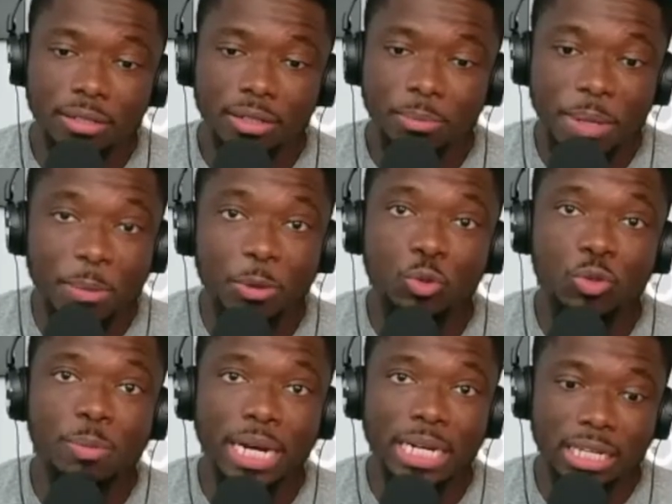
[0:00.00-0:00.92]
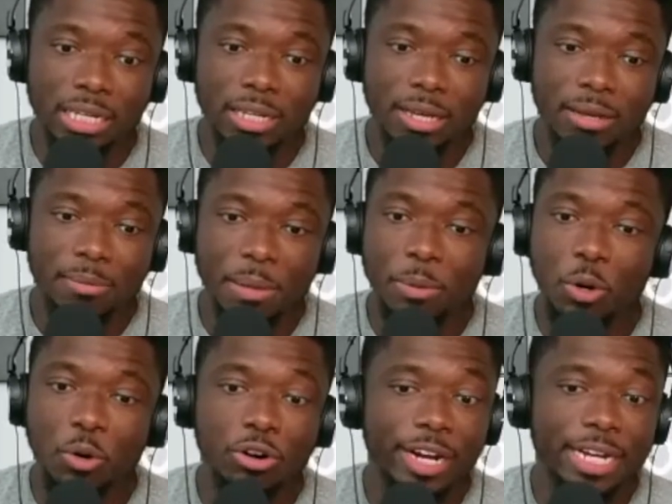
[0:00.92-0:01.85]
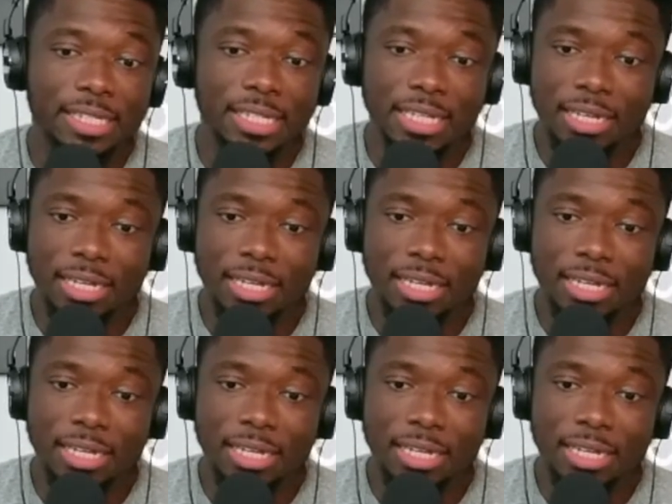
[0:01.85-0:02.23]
People lose money, people go crazy.